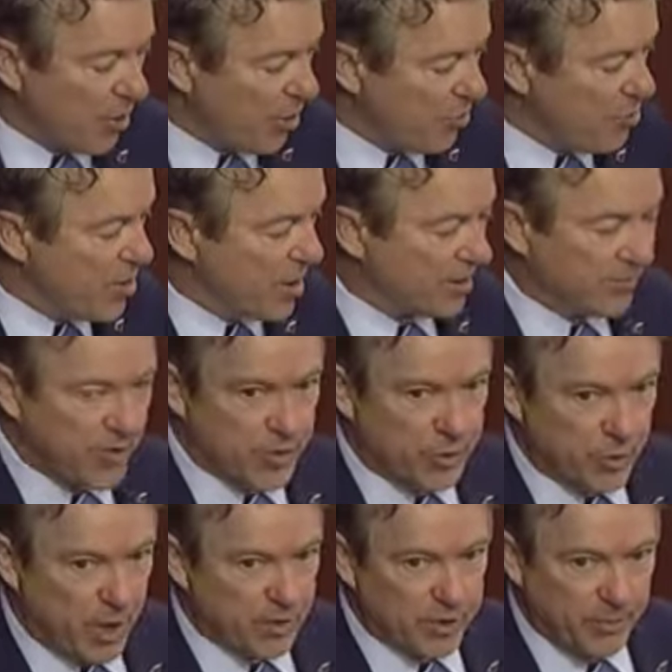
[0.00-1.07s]
None of these
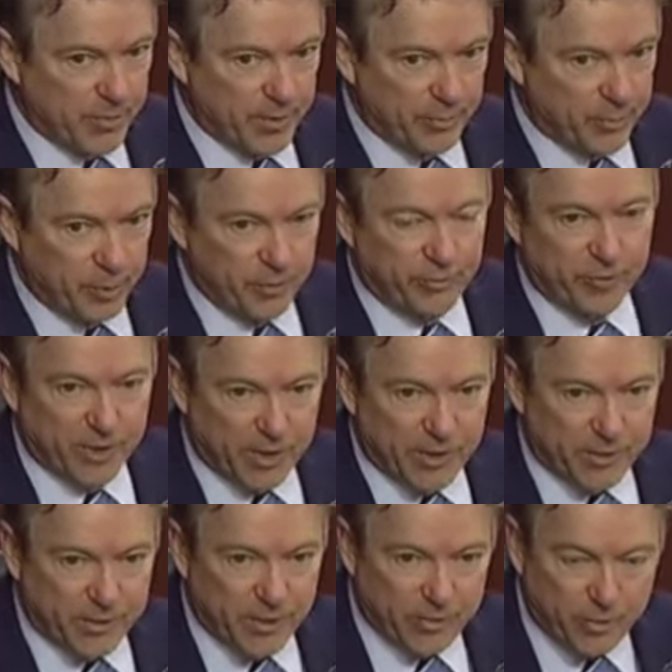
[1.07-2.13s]
drugs have been approved for
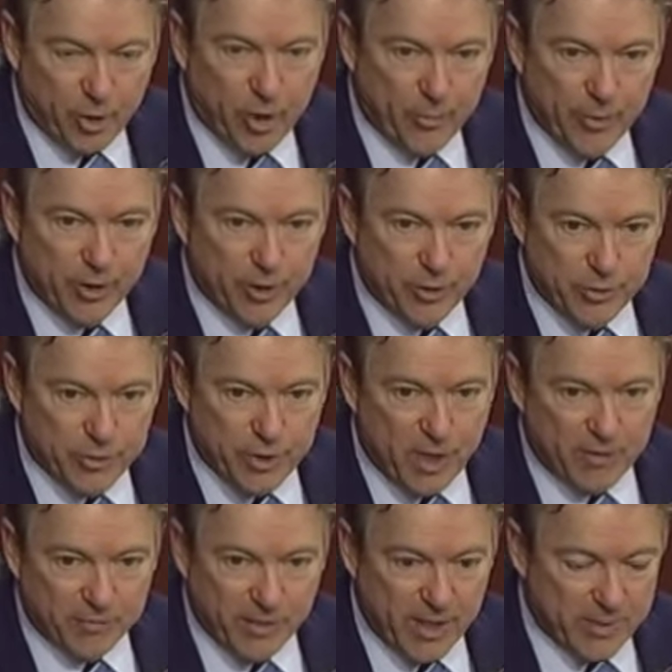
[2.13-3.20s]
this. They're all being used
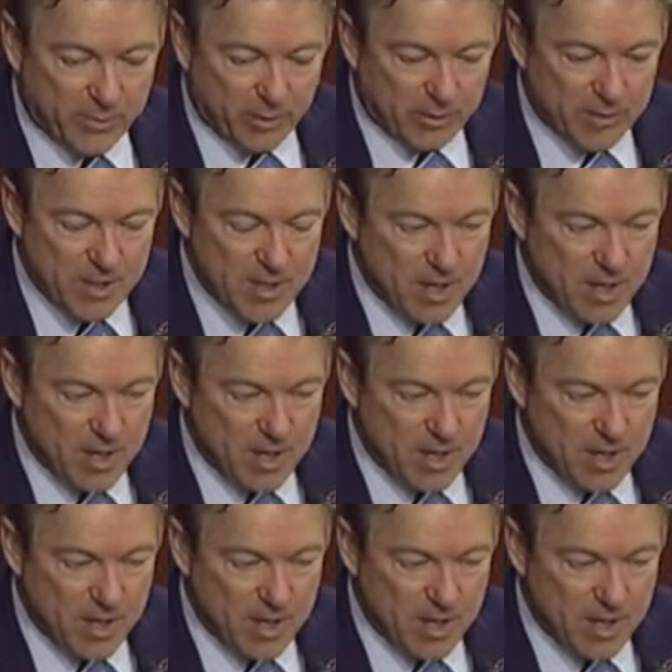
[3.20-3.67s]
off-label.